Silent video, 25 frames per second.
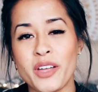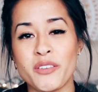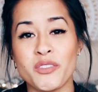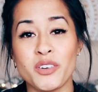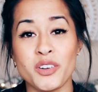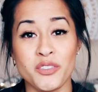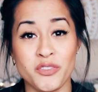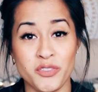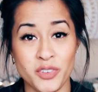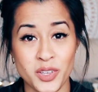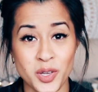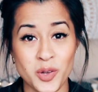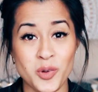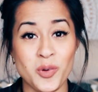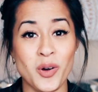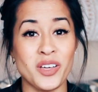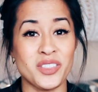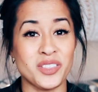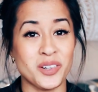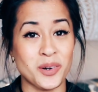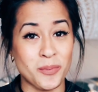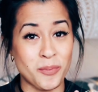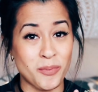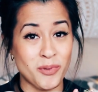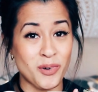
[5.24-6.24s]
a review on
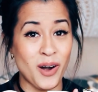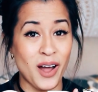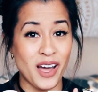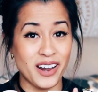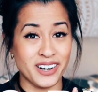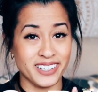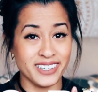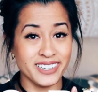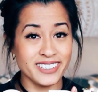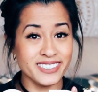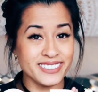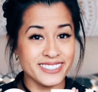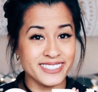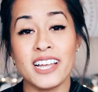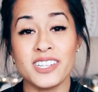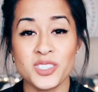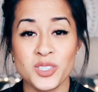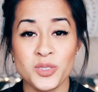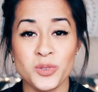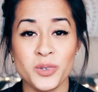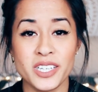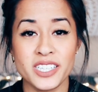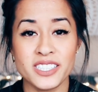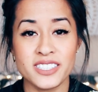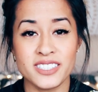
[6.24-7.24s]
their products.
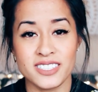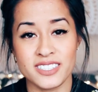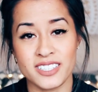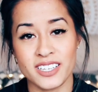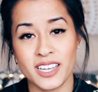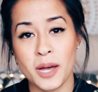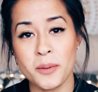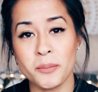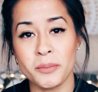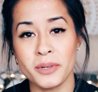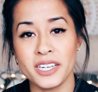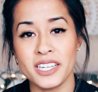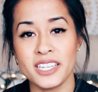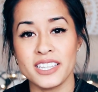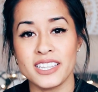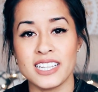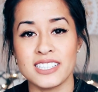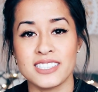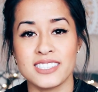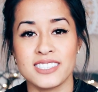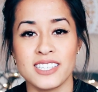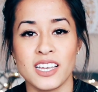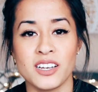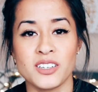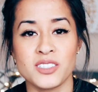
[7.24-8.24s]
Enso Rings is a company
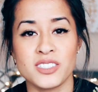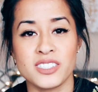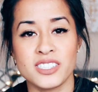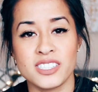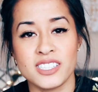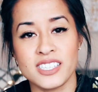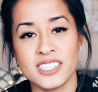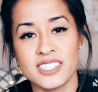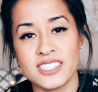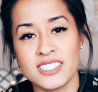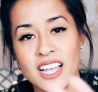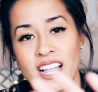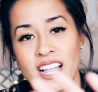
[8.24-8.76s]
that sells these